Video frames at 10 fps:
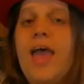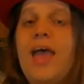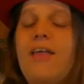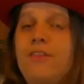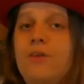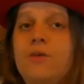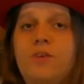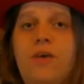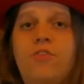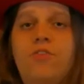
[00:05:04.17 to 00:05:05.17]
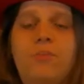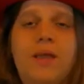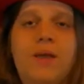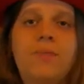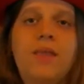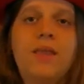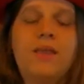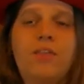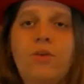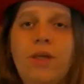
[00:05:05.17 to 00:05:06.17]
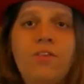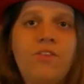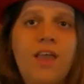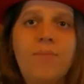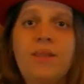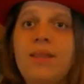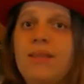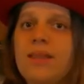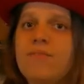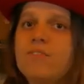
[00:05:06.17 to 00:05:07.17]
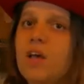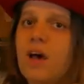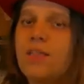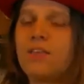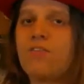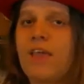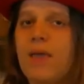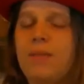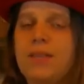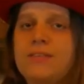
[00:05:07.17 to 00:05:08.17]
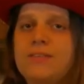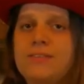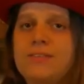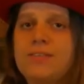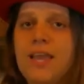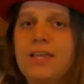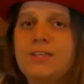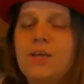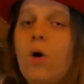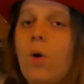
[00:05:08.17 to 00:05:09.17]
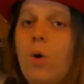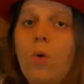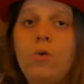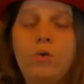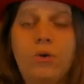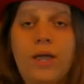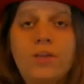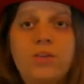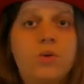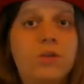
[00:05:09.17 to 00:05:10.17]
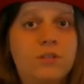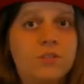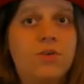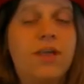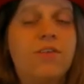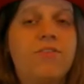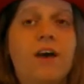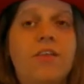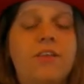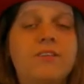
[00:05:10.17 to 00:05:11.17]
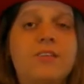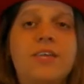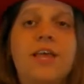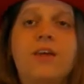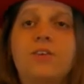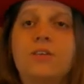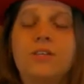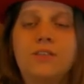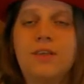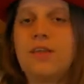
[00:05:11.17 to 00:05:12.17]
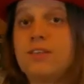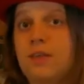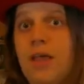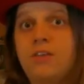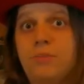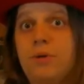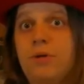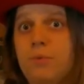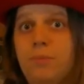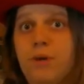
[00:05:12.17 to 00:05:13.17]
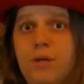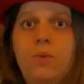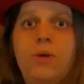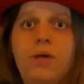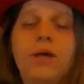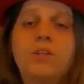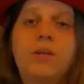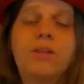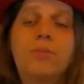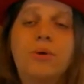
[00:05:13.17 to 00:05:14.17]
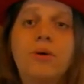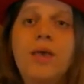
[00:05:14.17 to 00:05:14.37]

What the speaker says: and then goes on from there. Now, the Grant family lives on the family's estate. Old Grant is the grandfather. He's the character. He's actually pretty cool character in the book.